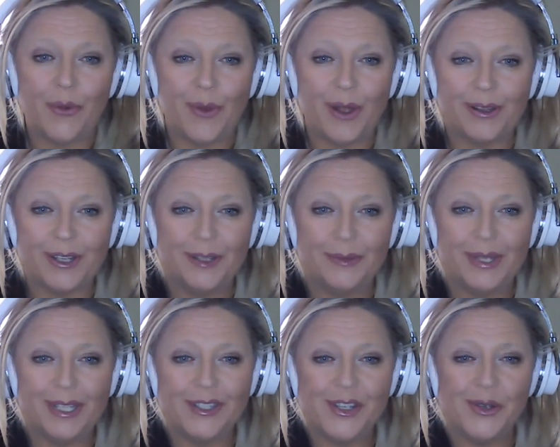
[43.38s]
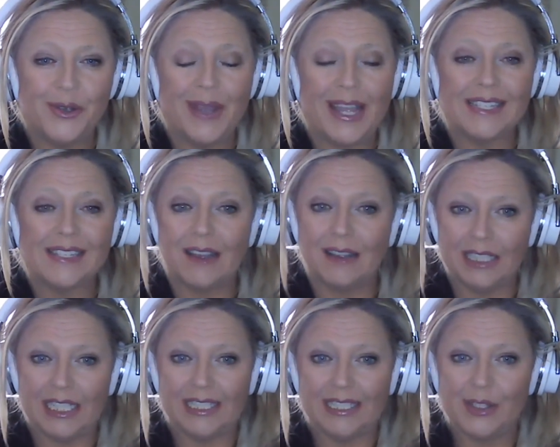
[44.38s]
welcome to Ask
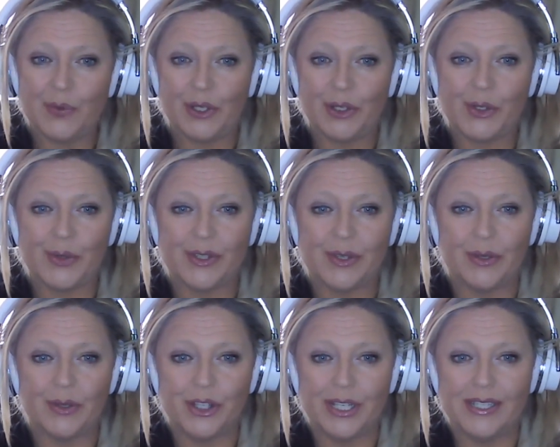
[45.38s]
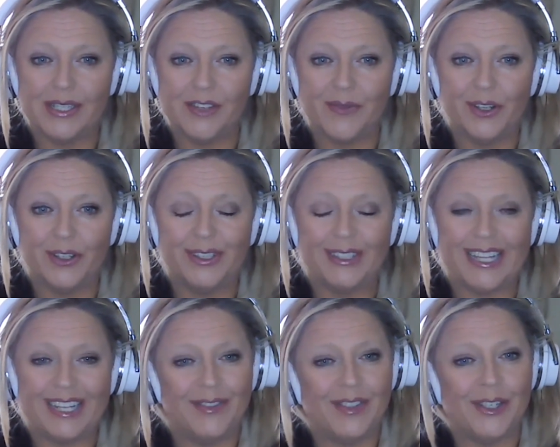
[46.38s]
Colleen, Spiritual Solutions for
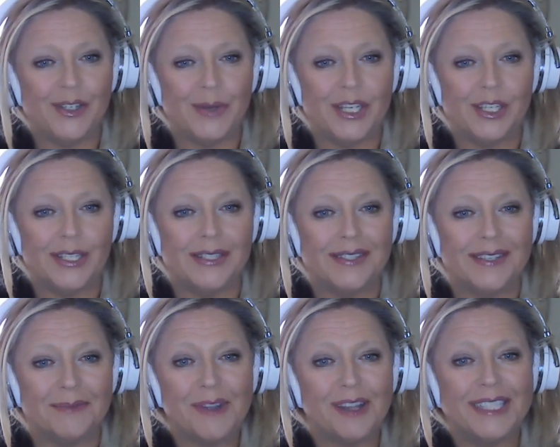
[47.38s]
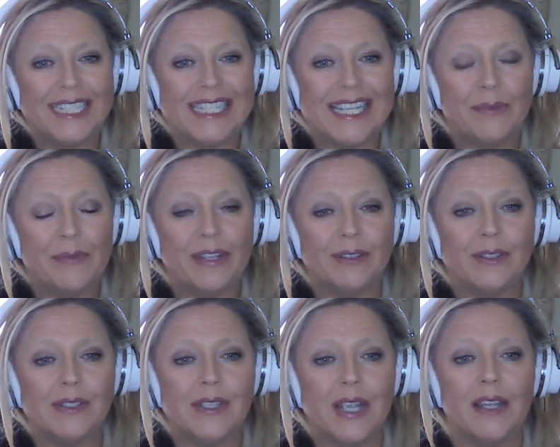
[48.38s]
Life Situations. I'm Colleen St.
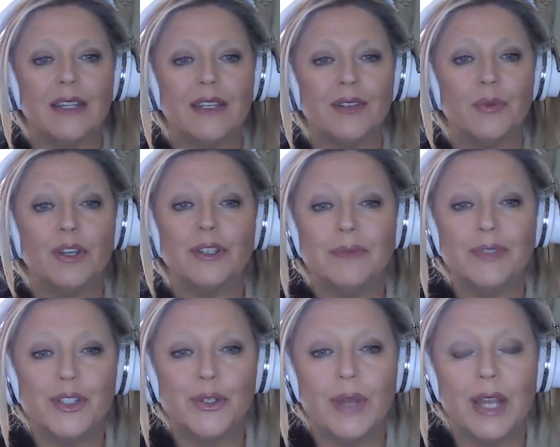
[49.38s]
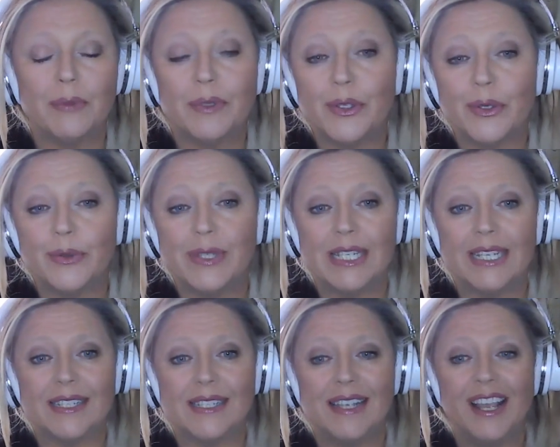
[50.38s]
Michaels and welcome to episode
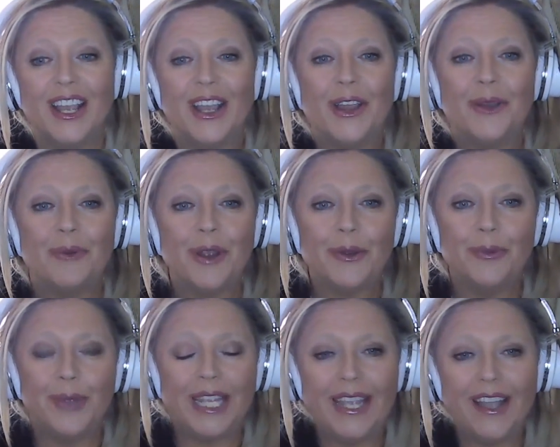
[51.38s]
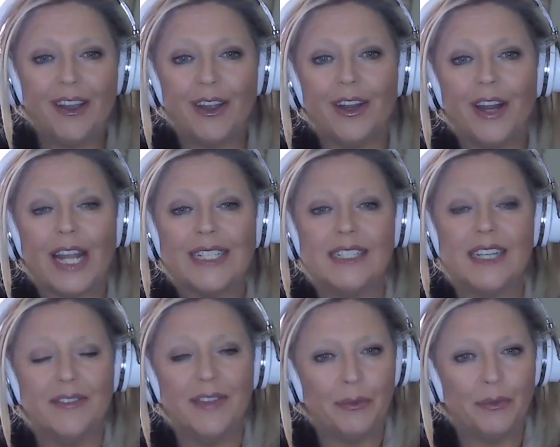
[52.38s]
6, where we are
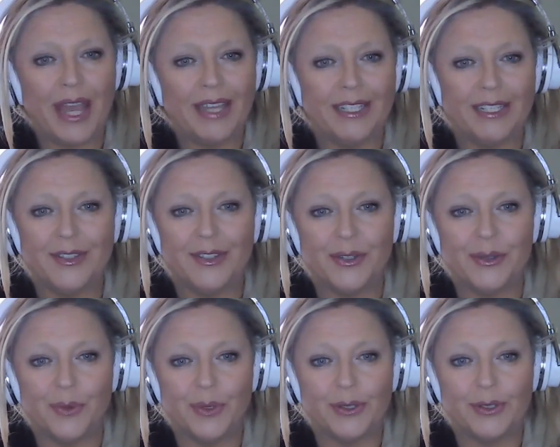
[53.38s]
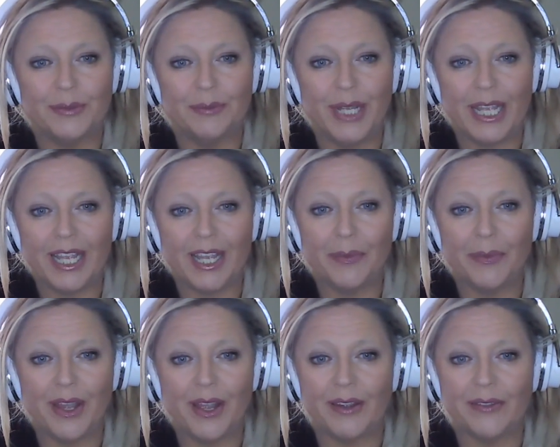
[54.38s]
diving back into the world and picking up
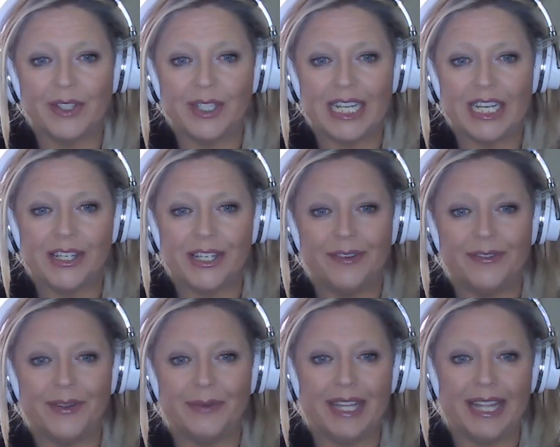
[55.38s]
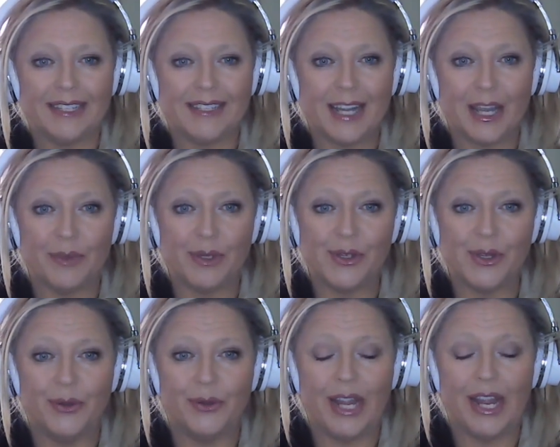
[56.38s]
the conversation from last
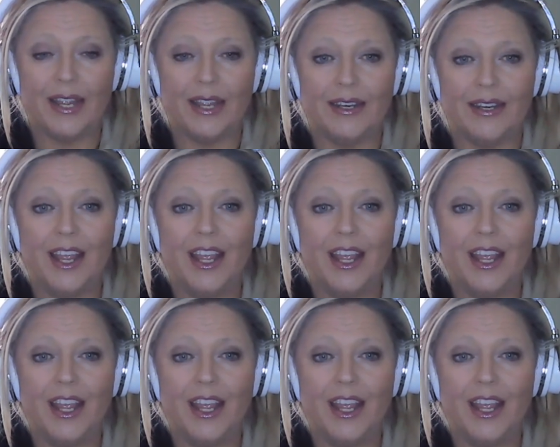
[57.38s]
episode and